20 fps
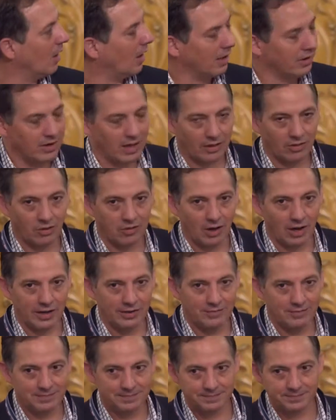Next
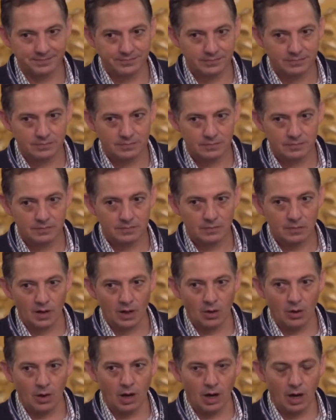slide.
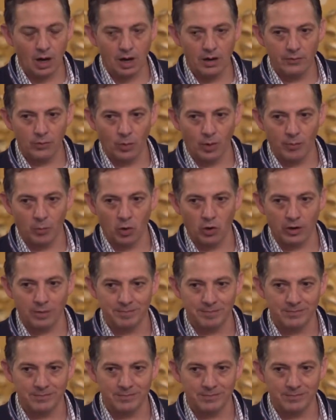And one more.